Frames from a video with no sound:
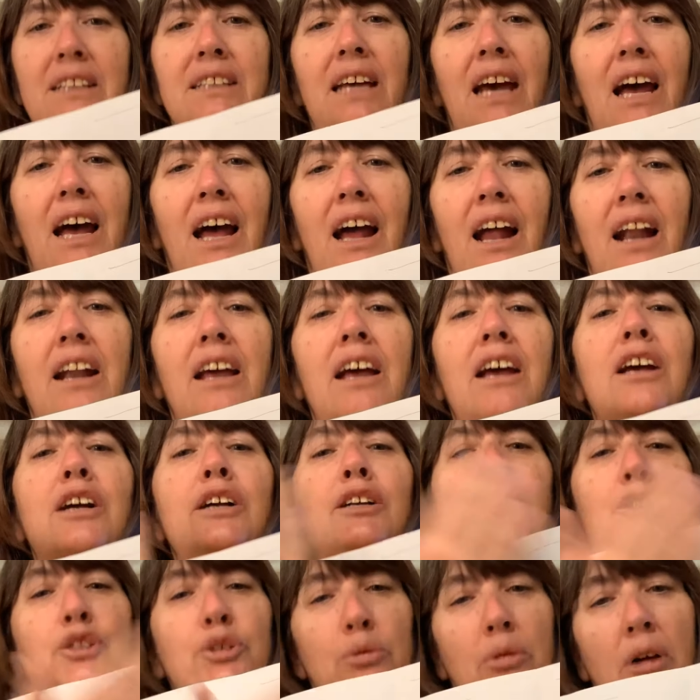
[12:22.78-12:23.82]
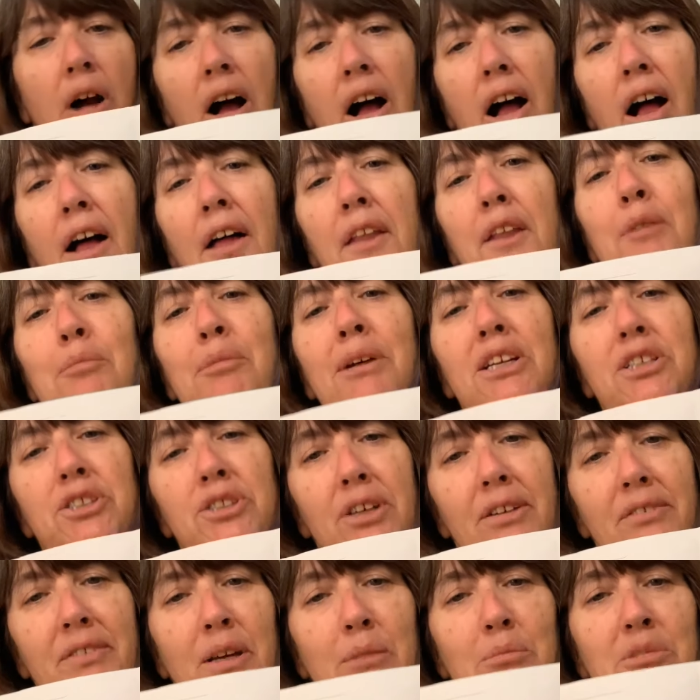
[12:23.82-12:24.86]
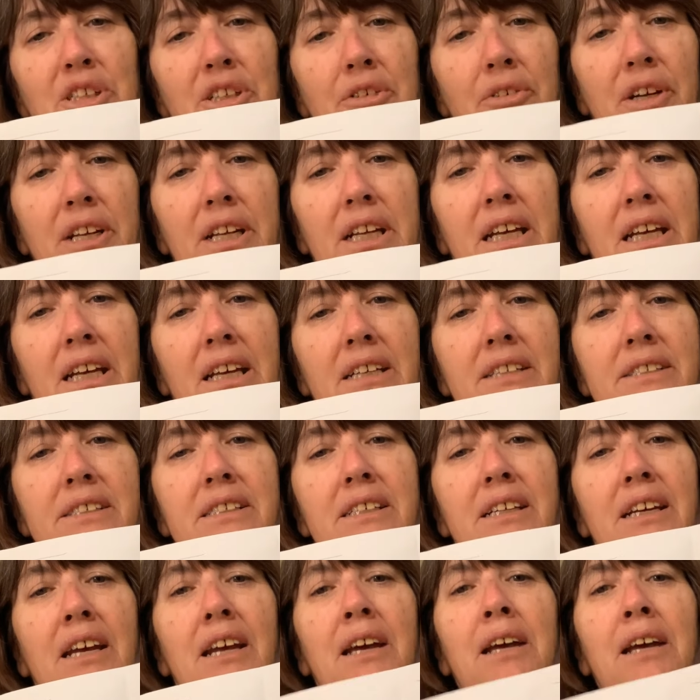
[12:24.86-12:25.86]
that. Draw the picture of them doing it.